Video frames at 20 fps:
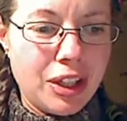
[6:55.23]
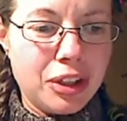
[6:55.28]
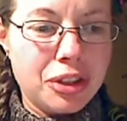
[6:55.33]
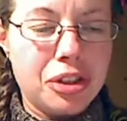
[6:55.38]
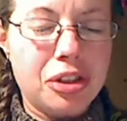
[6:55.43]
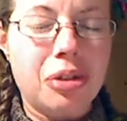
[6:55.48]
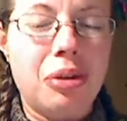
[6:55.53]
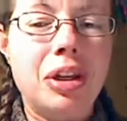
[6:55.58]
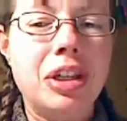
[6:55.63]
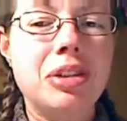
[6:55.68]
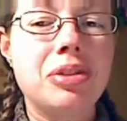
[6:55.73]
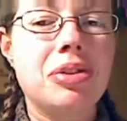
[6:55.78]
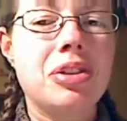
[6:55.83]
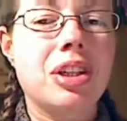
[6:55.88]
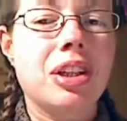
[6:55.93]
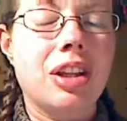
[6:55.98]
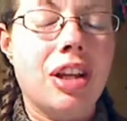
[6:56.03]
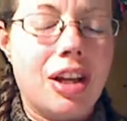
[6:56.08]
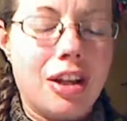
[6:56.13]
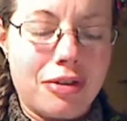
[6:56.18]
So I used
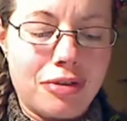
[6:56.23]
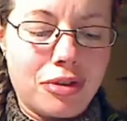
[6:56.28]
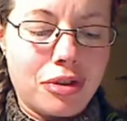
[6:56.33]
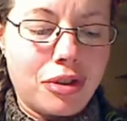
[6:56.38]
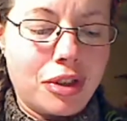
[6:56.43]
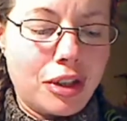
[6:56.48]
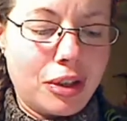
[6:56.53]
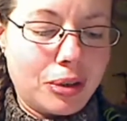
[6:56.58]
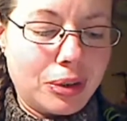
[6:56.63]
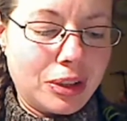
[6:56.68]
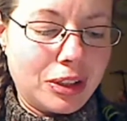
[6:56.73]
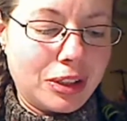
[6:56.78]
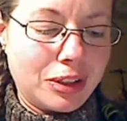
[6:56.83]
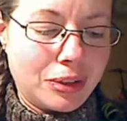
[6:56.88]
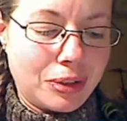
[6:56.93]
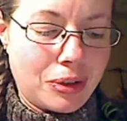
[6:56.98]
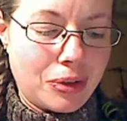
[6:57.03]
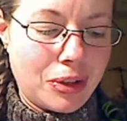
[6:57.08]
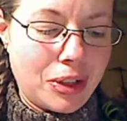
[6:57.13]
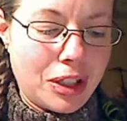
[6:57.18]
a lot of Crayola
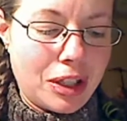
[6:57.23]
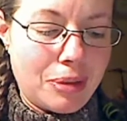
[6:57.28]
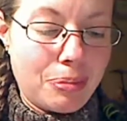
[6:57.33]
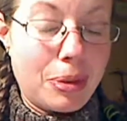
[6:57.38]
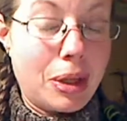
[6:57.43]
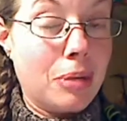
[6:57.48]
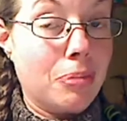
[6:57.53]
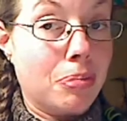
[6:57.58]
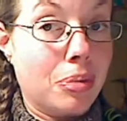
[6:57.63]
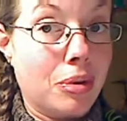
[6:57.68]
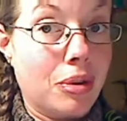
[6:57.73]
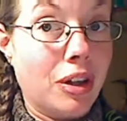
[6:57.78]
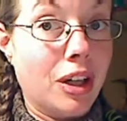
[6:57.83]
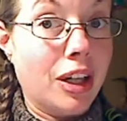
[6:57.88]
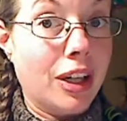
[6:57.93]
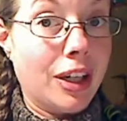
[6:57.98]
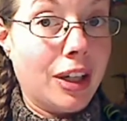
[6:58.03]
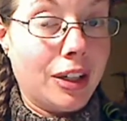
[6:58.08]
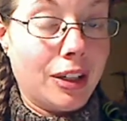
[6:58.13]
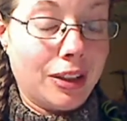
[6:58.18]
growing up and
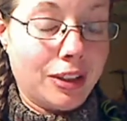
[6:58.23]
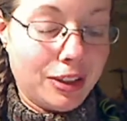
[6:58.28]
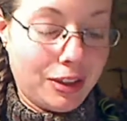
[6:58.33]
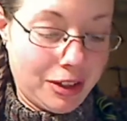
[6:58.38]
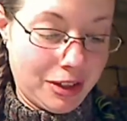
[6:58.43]
praying.